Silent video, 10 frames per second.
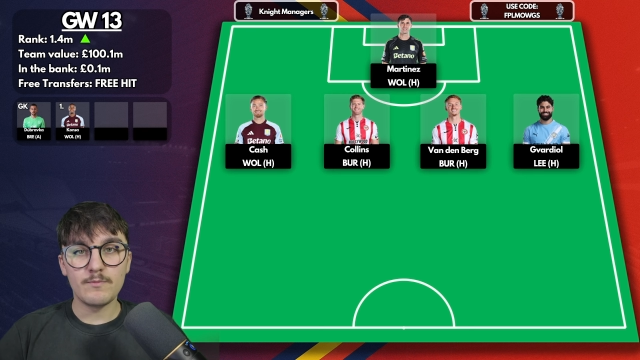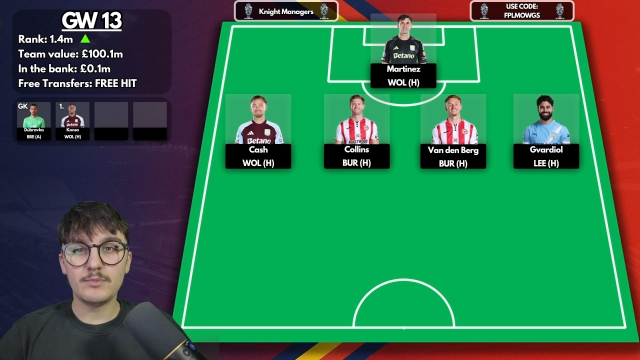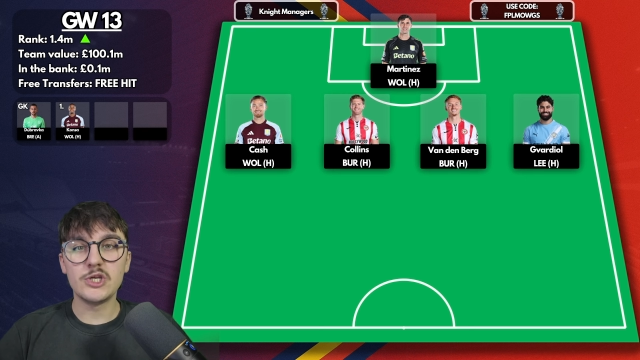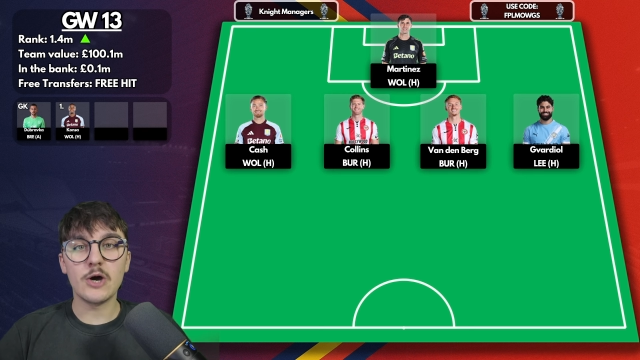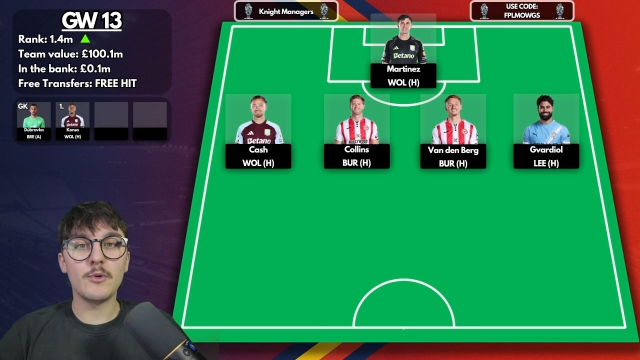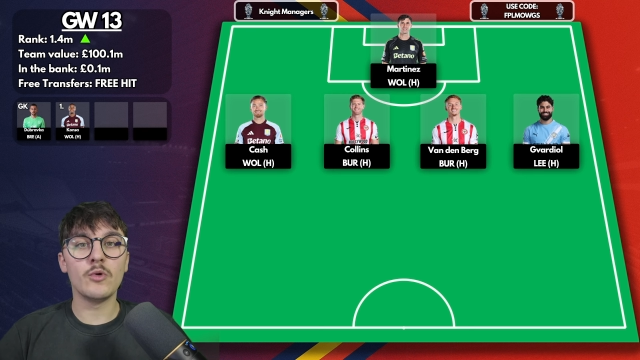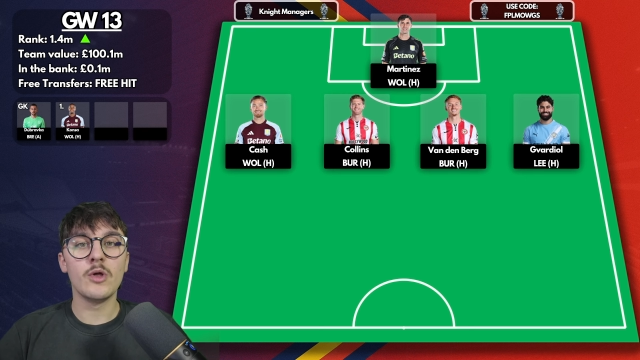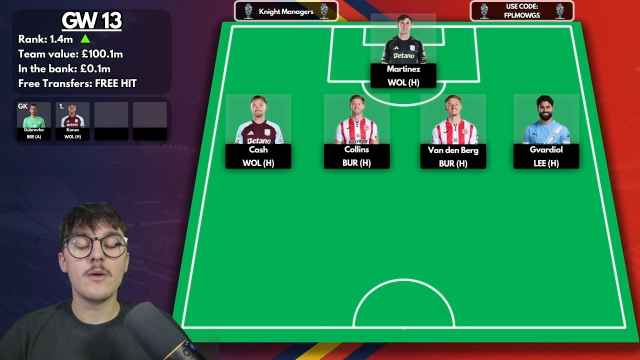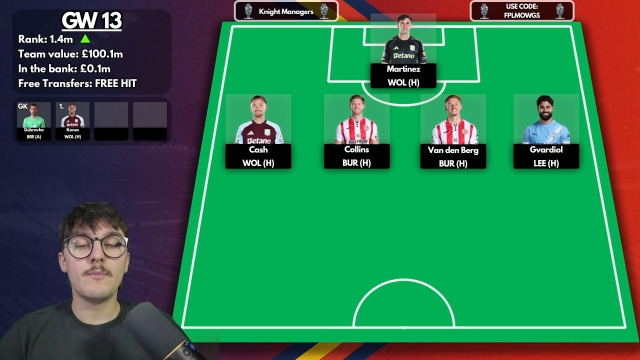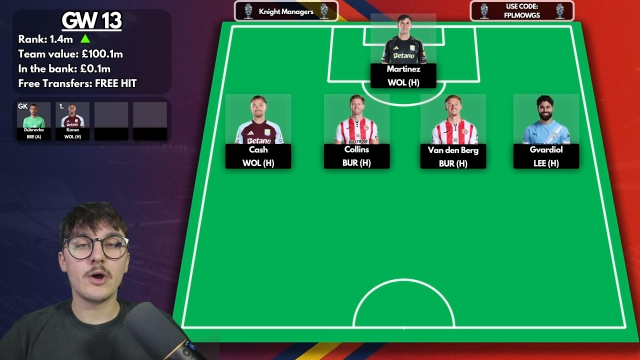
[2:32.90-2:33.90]
double
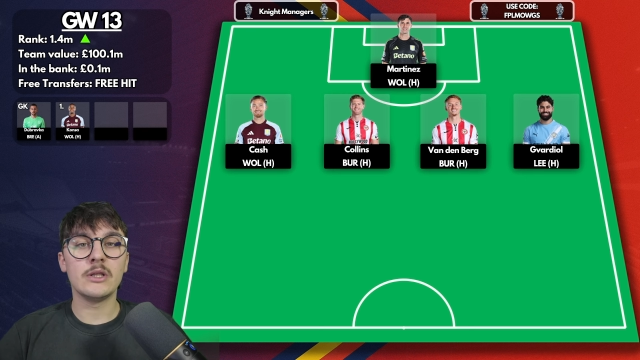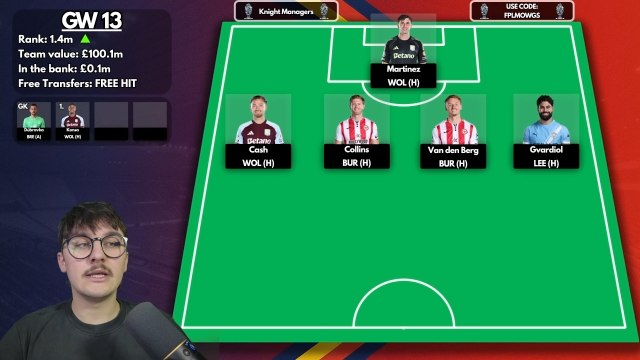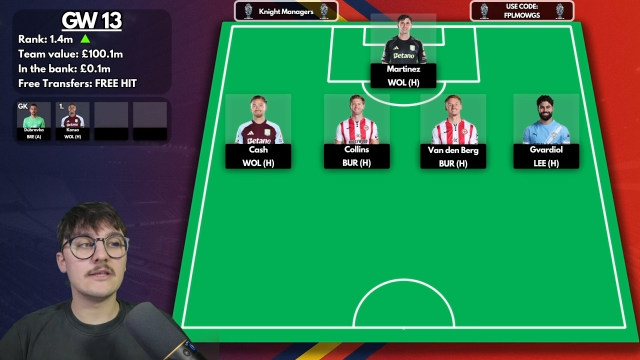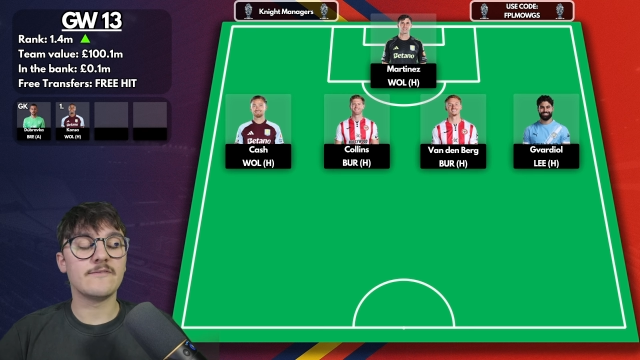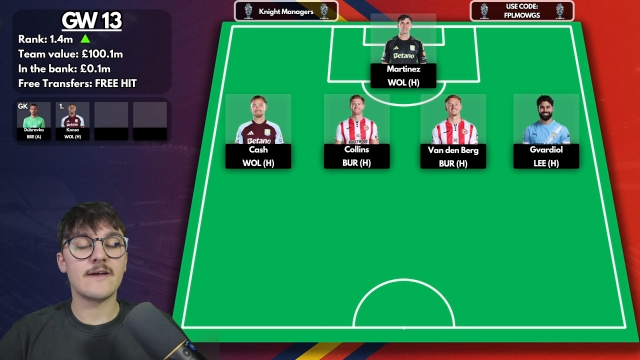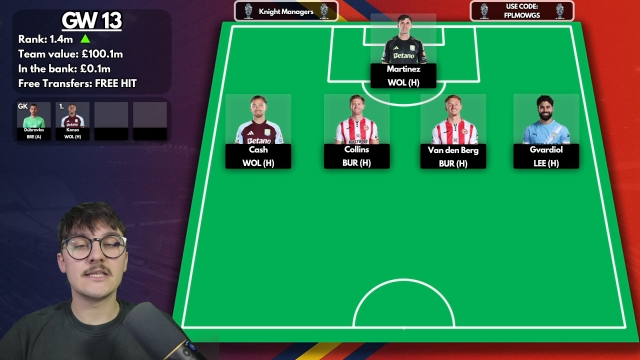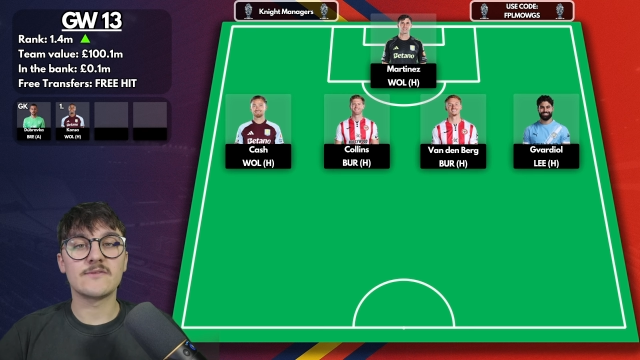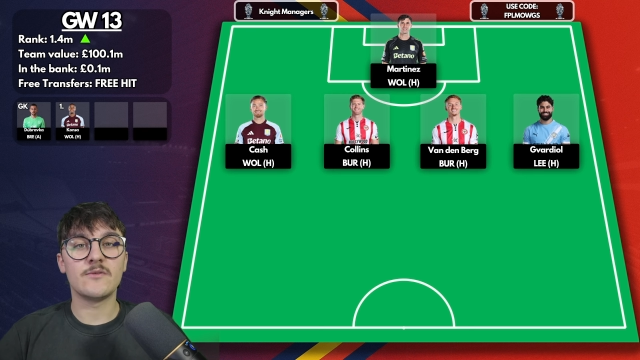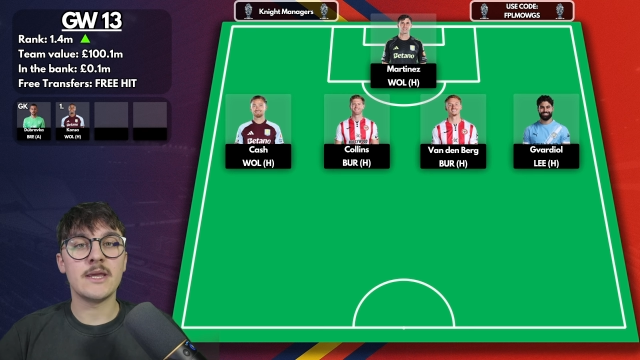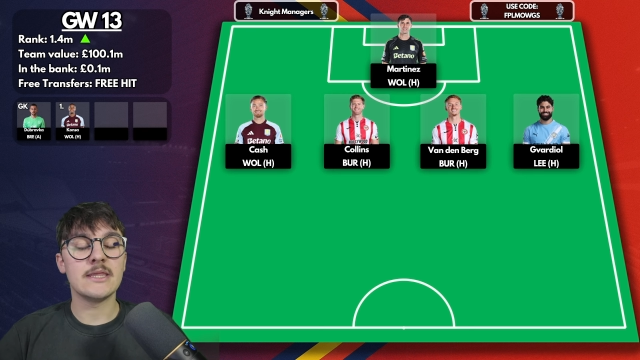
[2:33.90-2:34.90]
Burnley defence
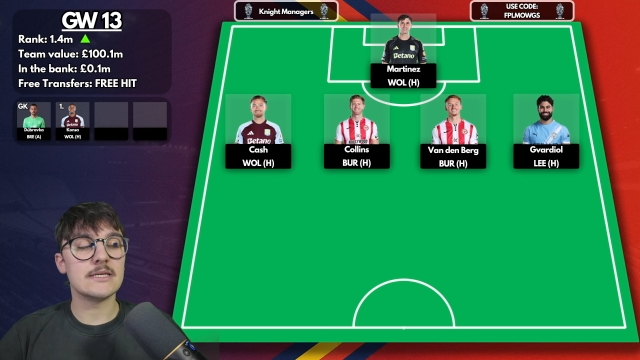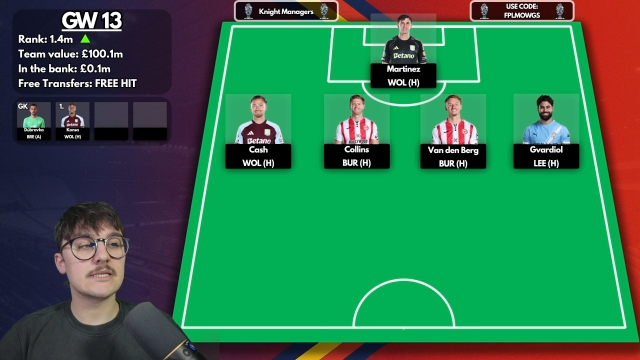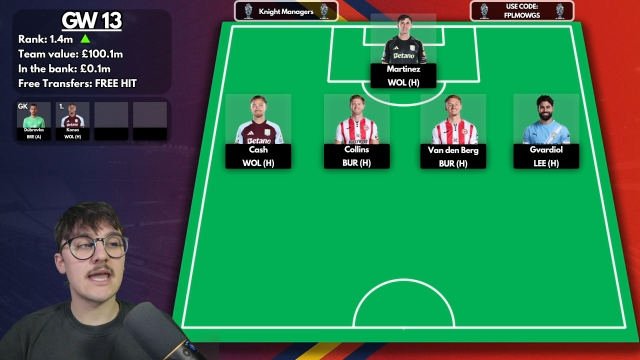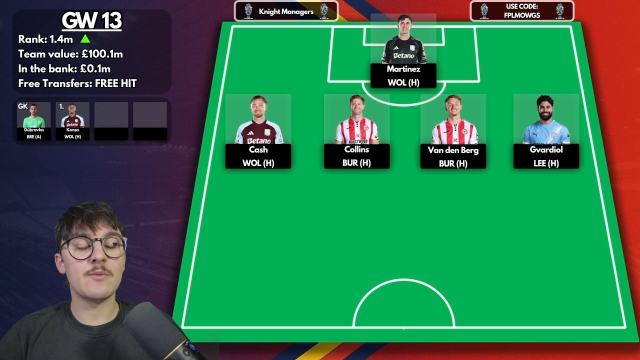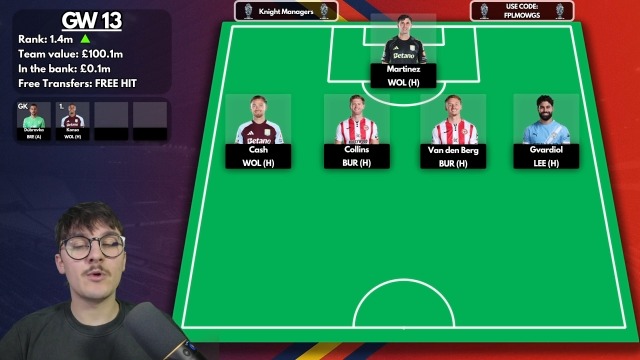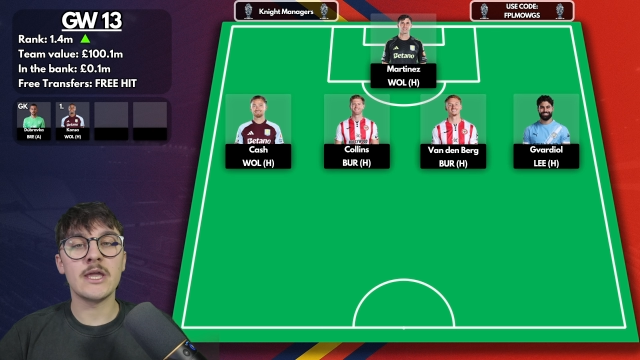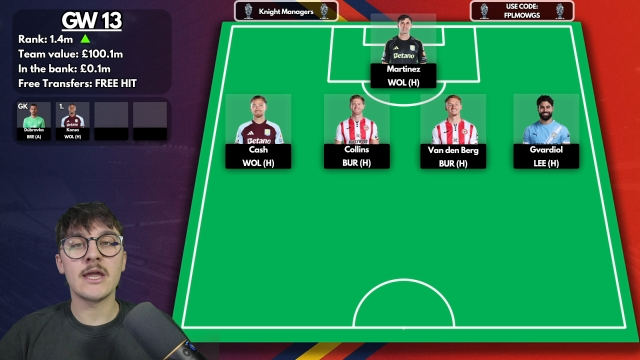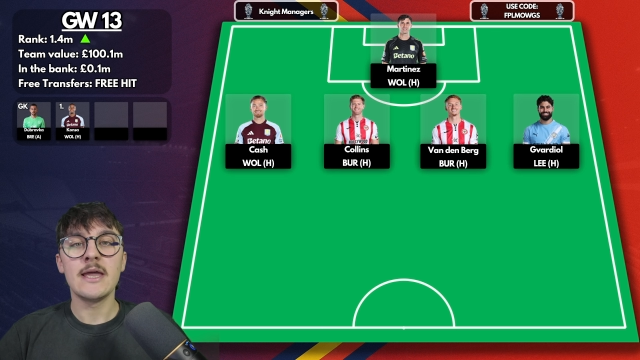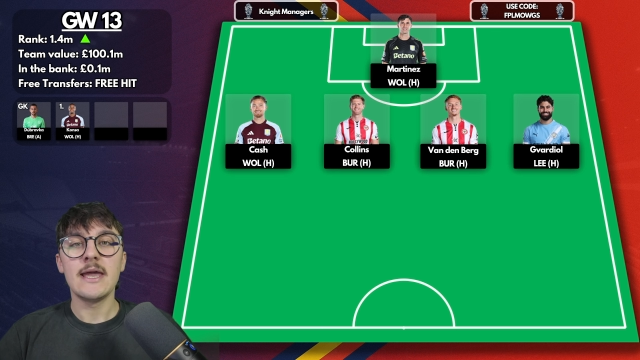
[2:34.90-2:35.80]
for me this game week.